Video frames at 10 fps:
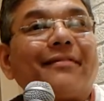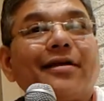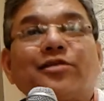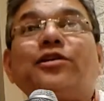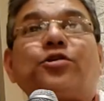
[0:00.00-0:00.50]

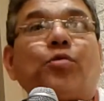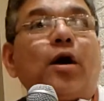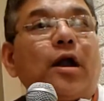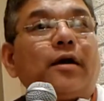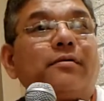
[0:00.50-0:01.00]
Is it true or
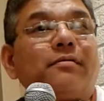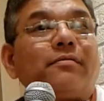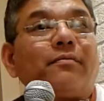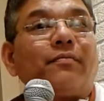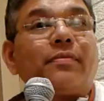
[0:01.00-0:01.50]
not?
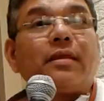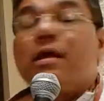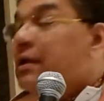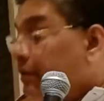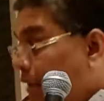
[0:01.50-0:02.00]

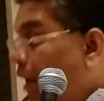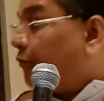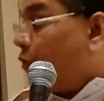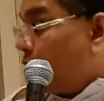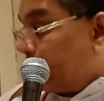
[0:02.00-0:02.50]

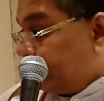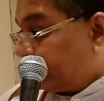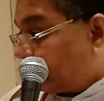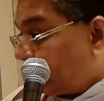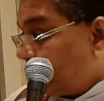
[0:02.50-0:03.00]
Therefore,
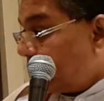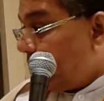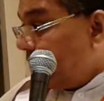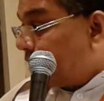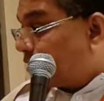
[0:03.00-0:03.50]

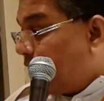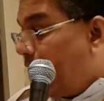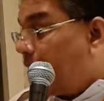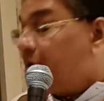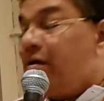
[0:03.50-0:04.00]
he's
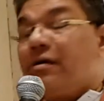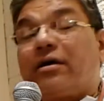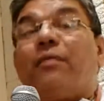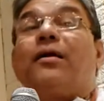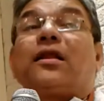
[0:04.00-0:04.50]
saying,
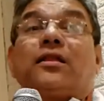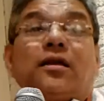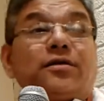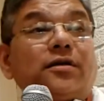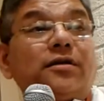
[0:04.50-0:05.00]
Kamala
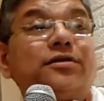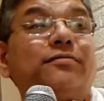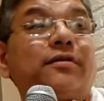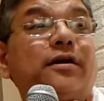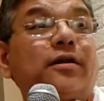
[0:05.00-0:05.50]
dala jala
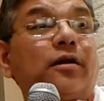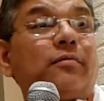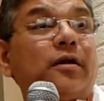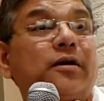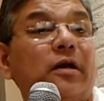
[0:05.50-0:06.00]
jivana
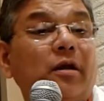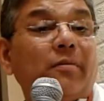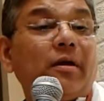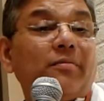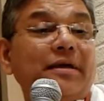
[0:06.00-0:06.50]
talamala.
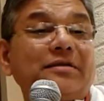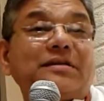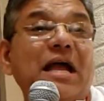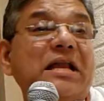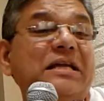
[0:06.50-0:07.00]
Talamala means
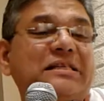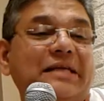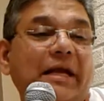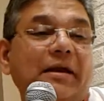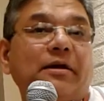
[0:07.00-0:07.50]
any
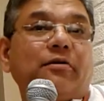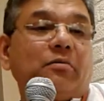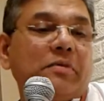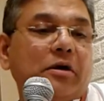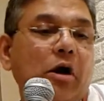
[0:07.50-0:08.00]
second it will
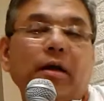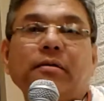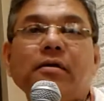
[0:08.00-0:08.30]
be gone.